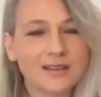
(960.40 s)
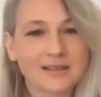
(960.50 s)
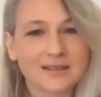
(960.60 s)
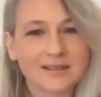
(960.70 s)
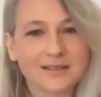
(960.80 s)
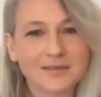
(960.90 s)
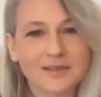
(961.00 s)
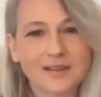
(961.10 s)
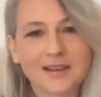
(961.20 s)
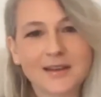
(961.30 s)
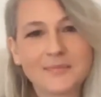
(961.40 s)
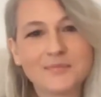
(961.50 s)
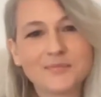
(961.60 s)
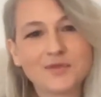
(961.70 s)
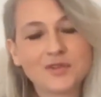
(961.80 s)
this
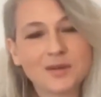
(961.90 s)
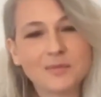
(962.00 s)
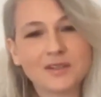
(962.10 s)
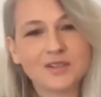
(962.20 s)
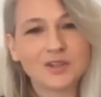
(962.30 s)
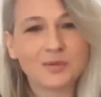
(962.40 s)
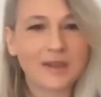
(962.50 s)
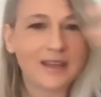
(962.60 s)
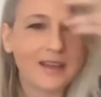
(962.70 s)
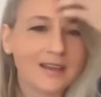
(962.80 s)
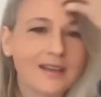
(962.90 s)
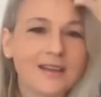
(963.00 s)
treatment to me.